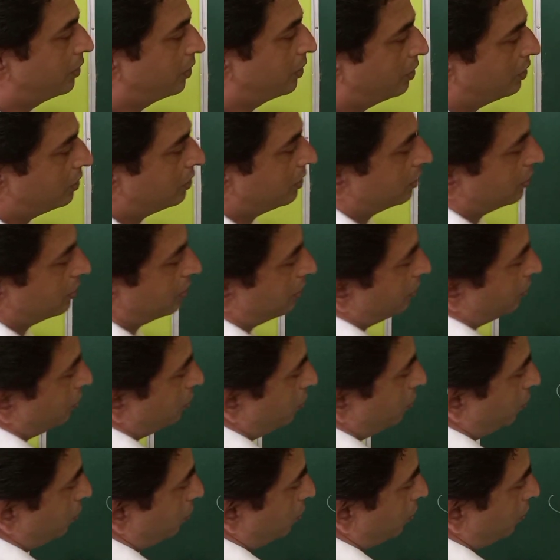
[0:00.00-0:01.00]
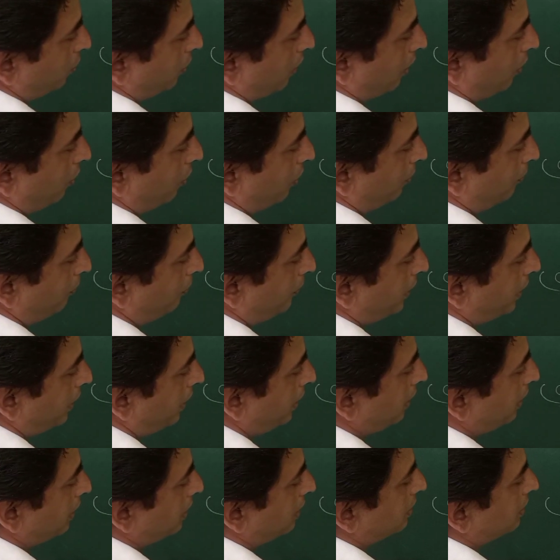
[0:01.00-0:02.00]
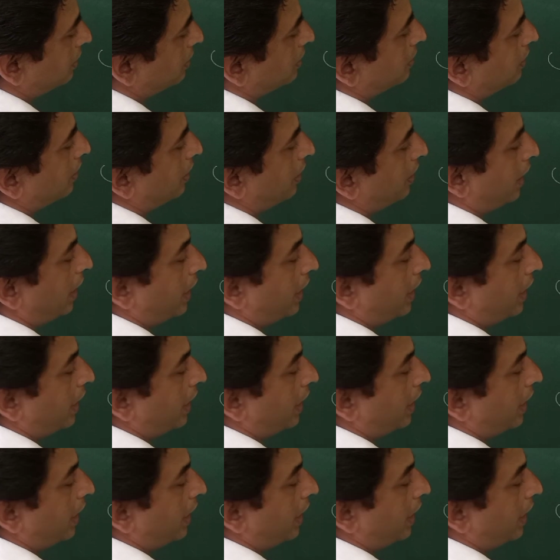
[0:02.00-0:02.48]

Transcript: Because our b is